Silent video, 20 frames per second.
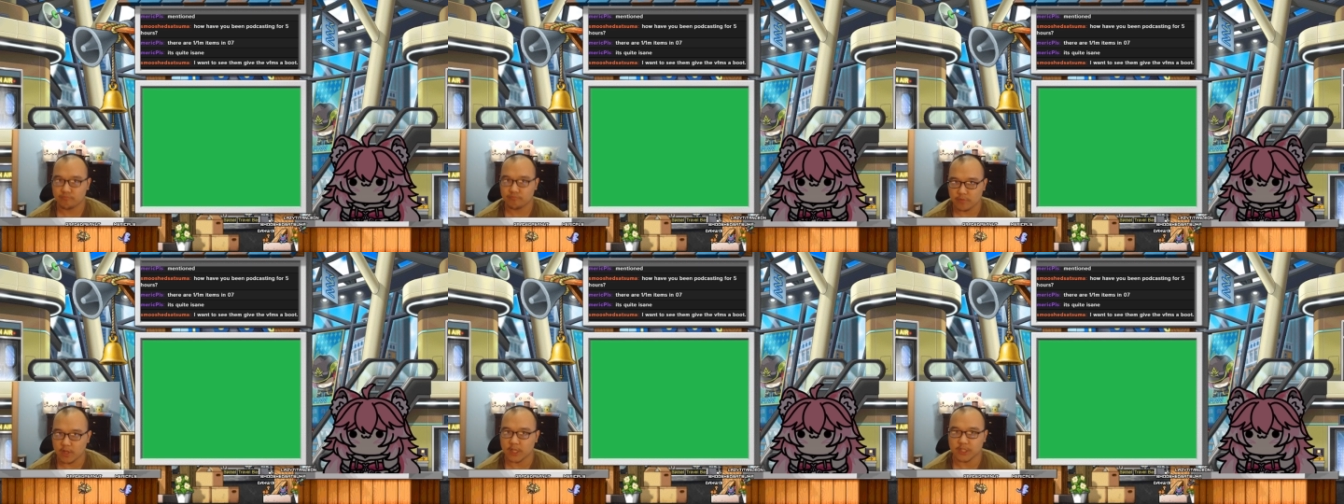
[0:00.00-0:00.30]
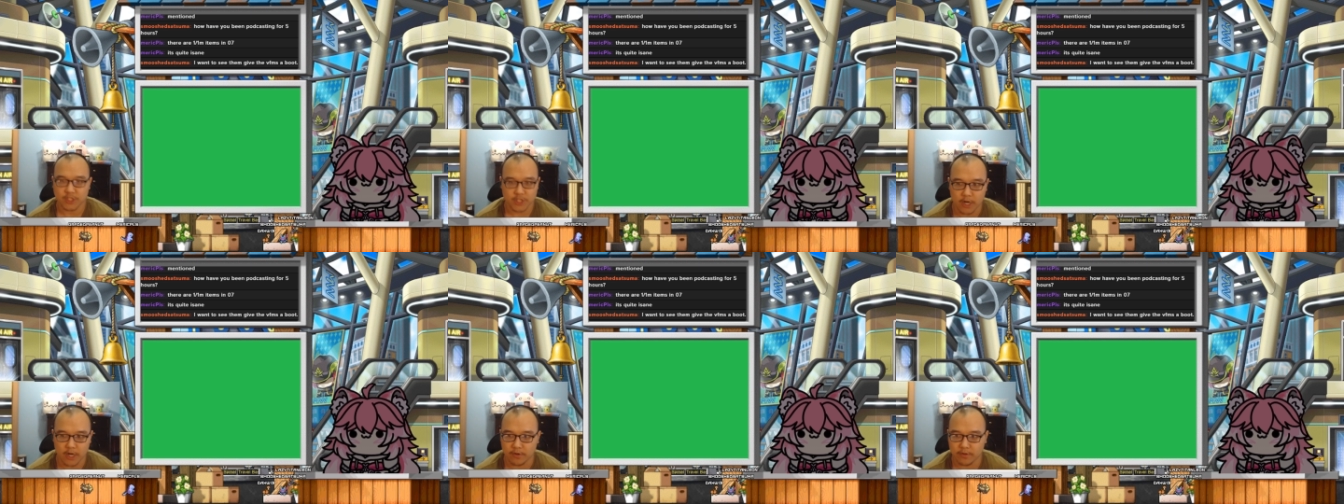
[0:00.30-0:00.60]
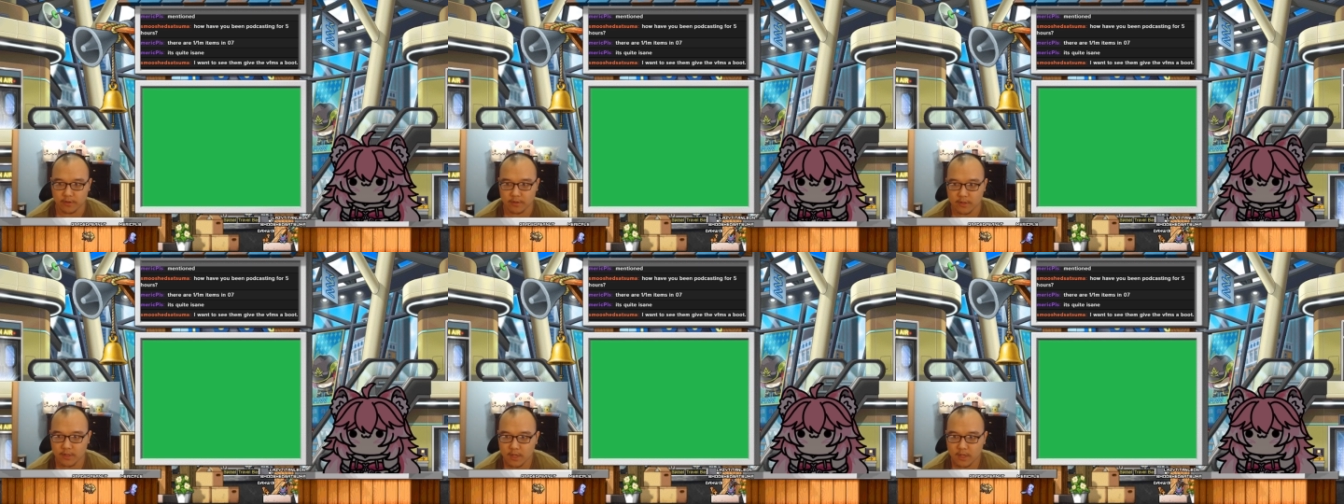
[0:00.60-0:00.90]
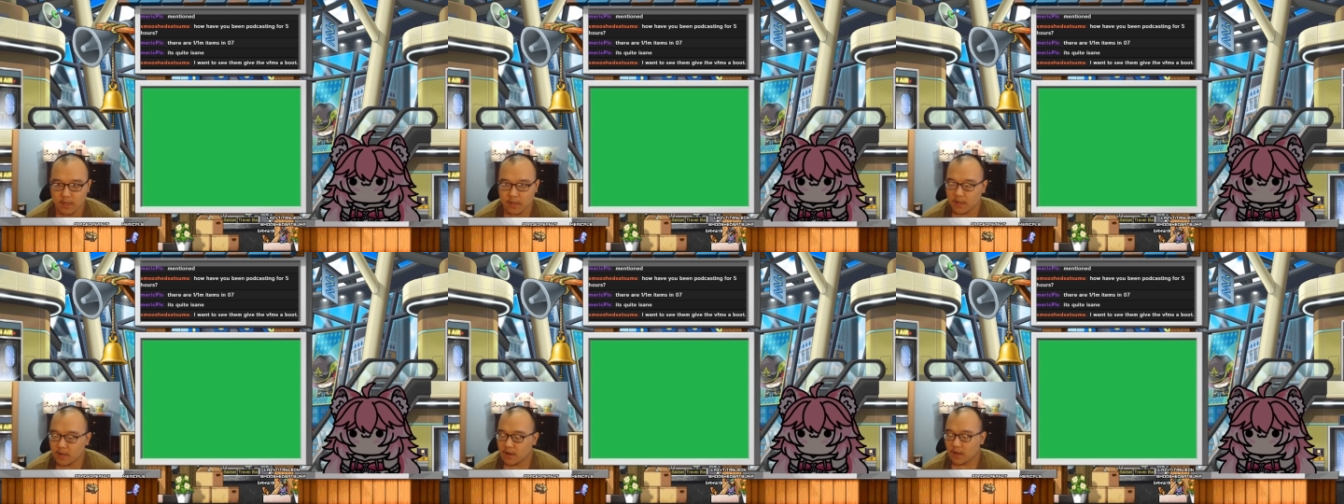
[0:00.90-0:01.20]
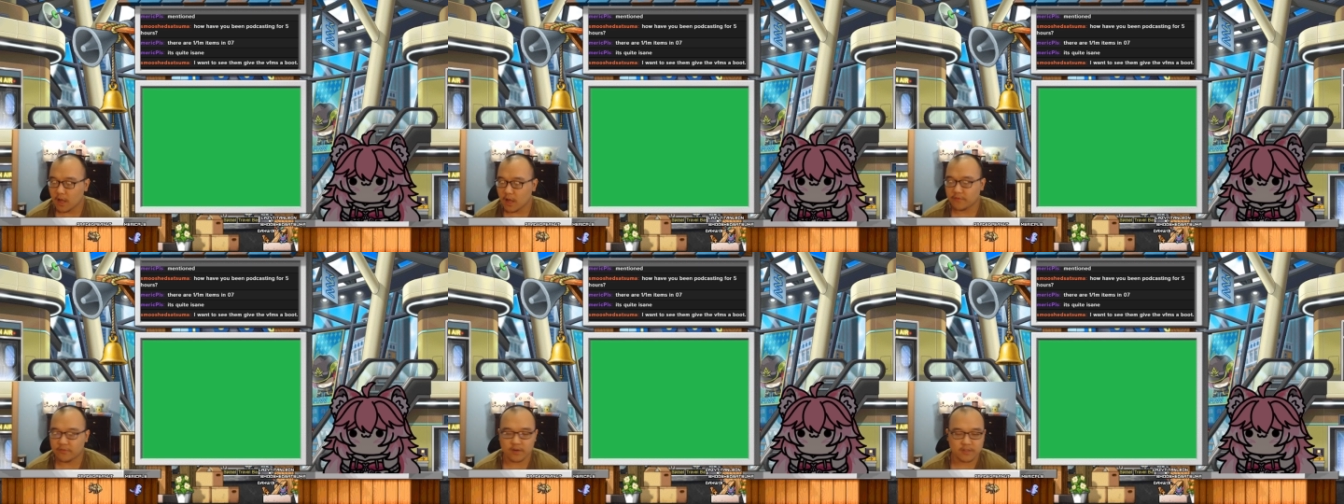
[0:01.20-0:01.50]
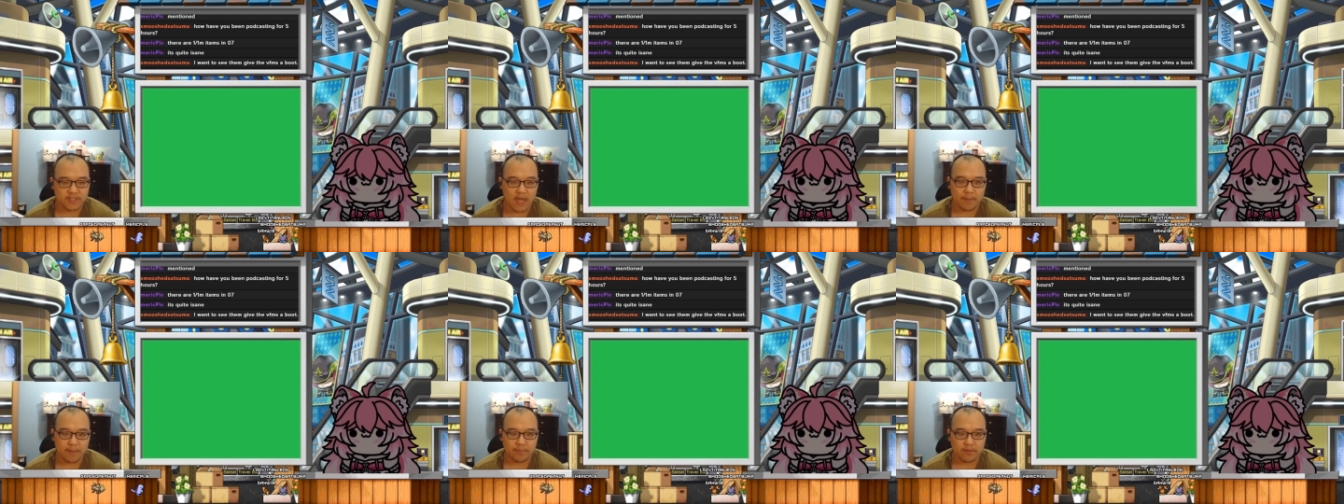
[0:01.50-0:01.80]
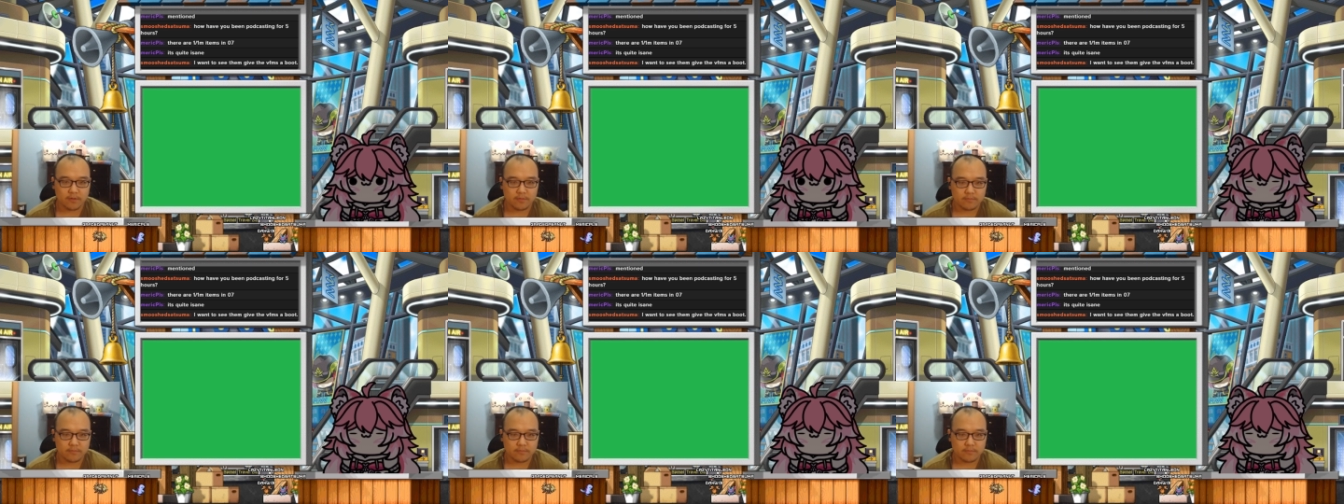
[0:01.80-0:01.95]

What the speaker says: in general. Like, for example...